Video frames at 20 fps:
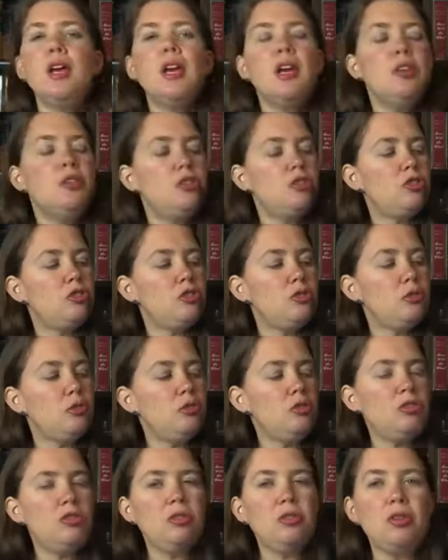
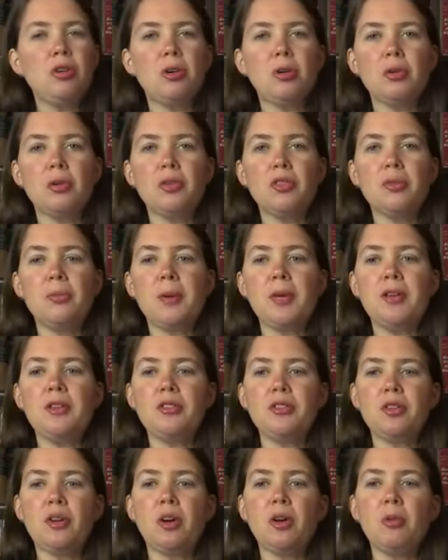Choose your goals based
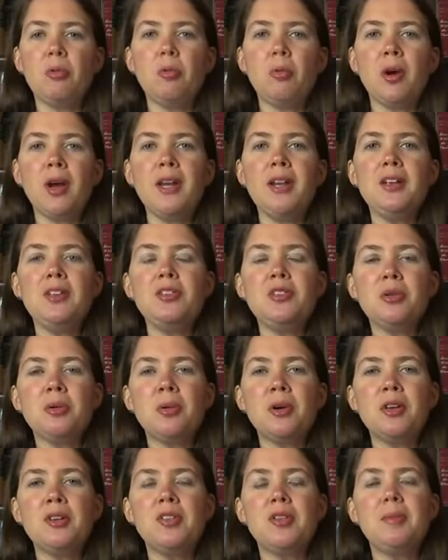on what is
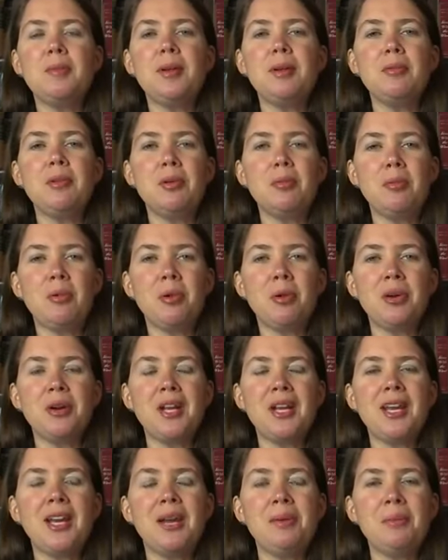going to be
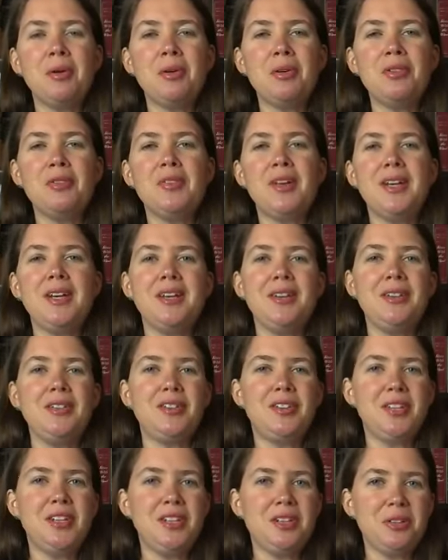rewarding and motivating to
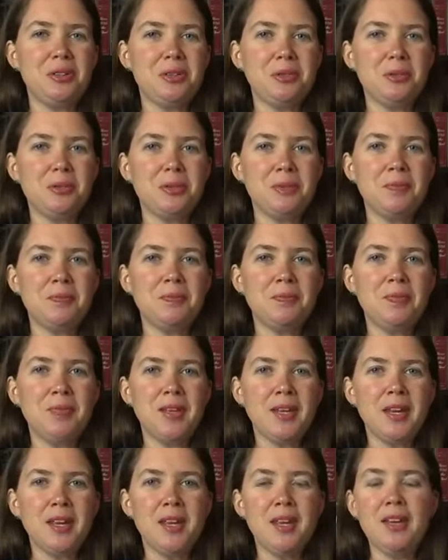you.
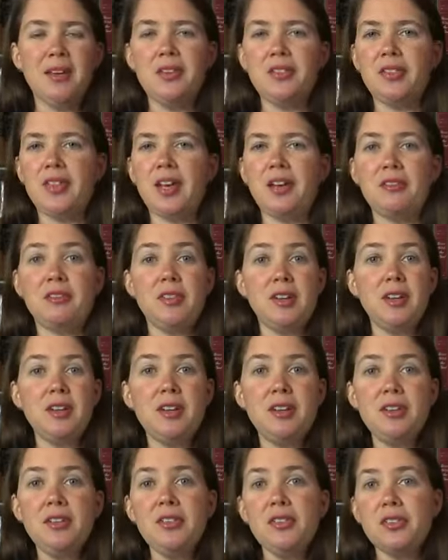Is that
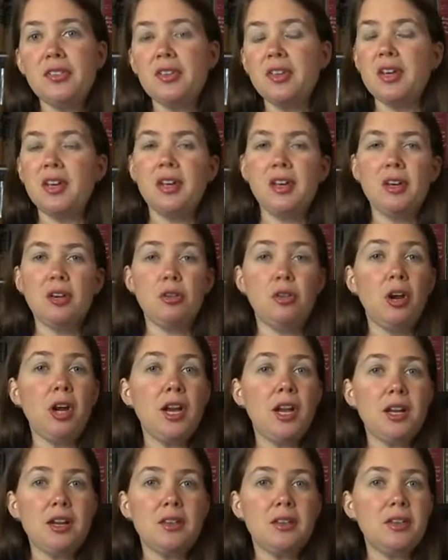fitness?
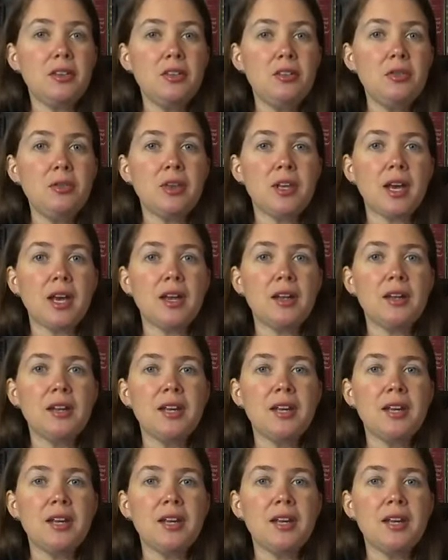Great, then do that.